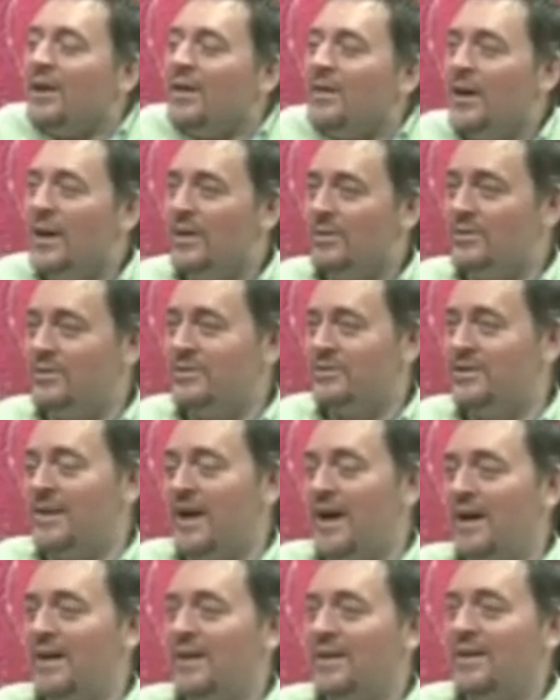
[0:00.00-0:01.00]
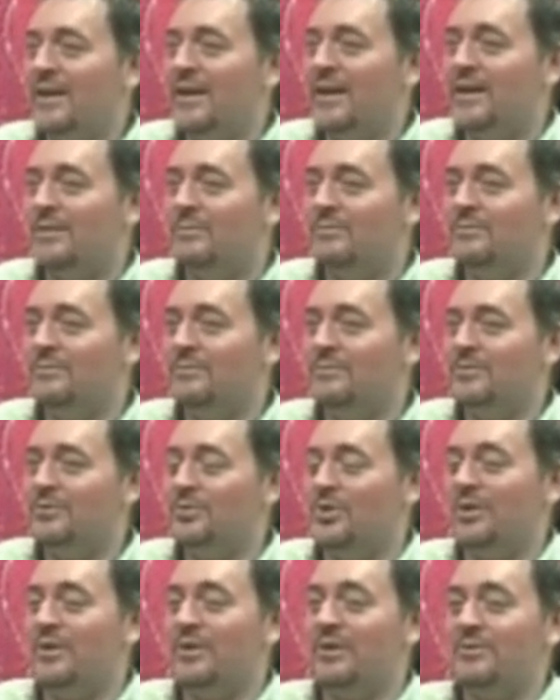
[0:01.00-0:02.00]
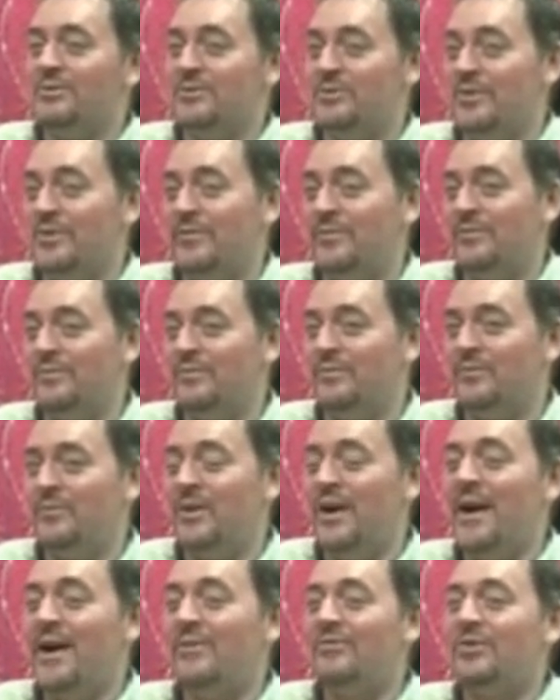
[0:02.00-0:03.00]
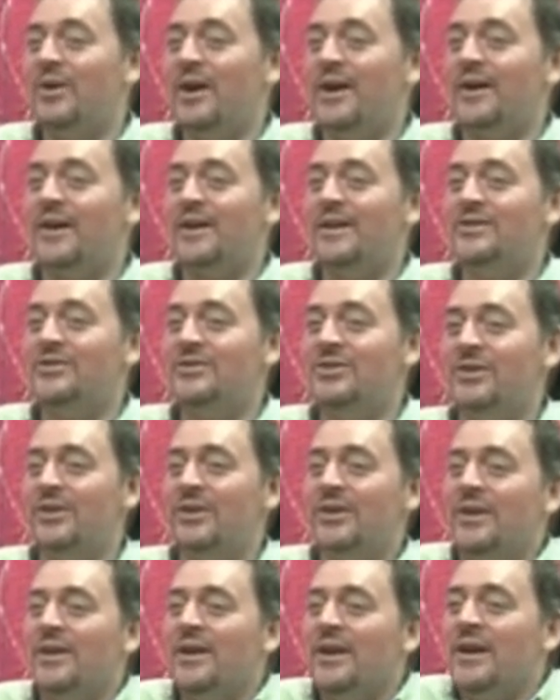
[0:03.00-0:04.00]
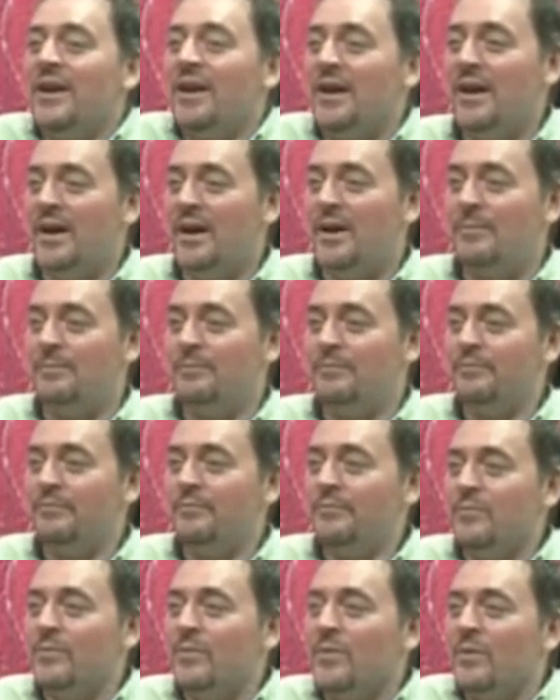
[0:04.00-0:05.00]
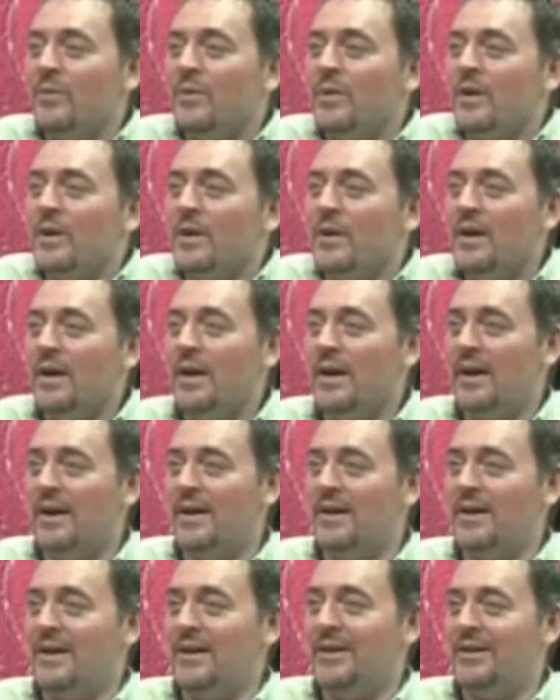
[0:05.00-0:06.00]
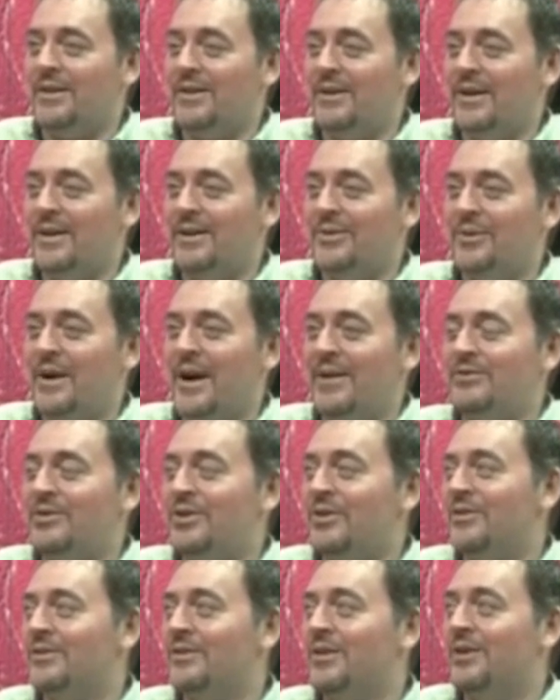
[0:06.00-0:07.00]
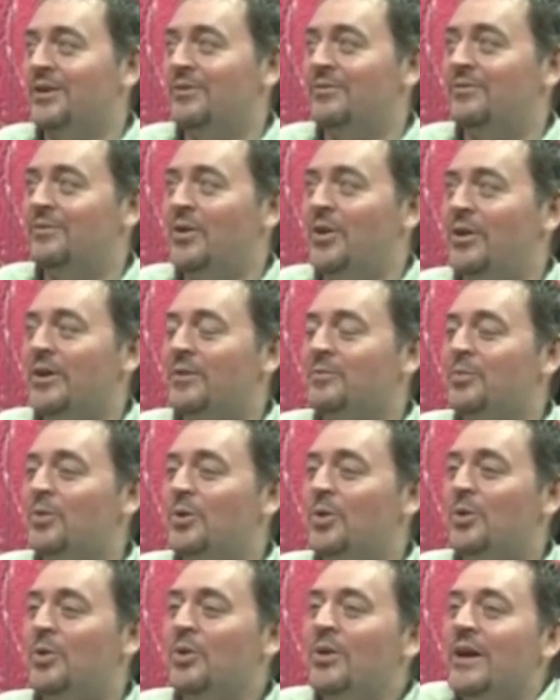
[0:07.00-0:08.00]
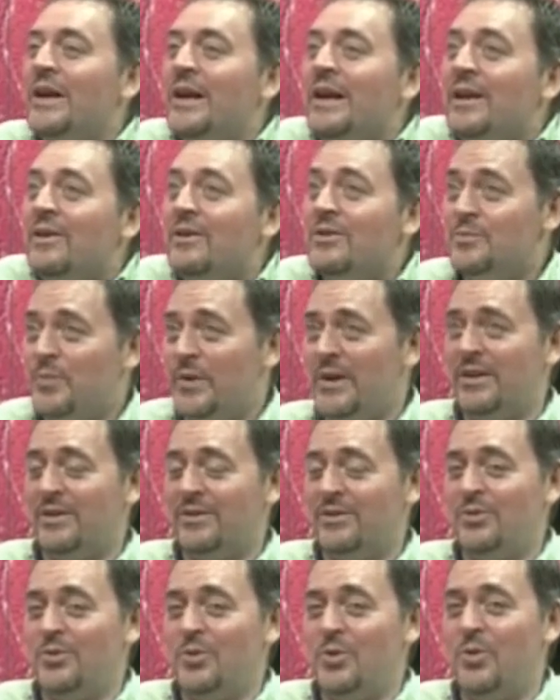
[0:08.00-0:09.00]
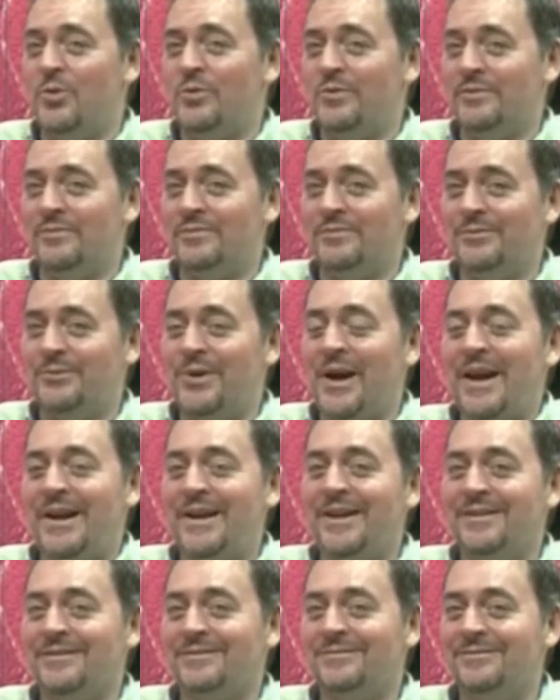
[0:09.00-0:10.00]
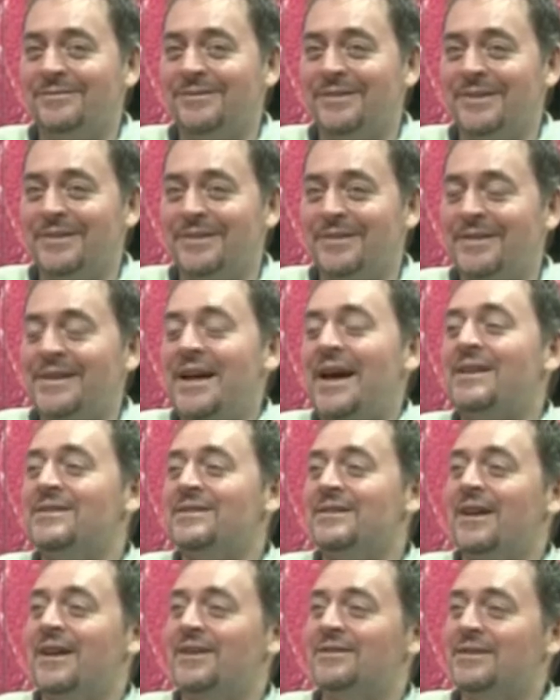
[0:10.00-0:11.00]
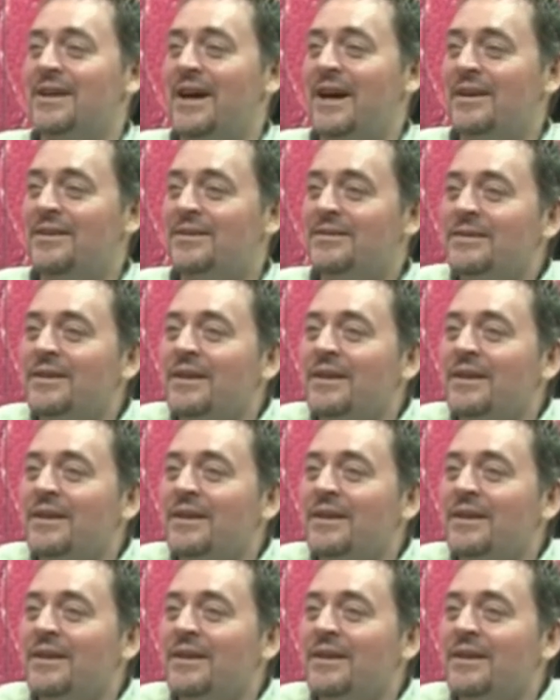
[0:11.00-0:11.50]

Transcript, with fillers: I was uh, uh, shortly, it was the right after I got injured. Um, and I, I arrived at our voting poll. It was pretty cold and rainy and nasty outside.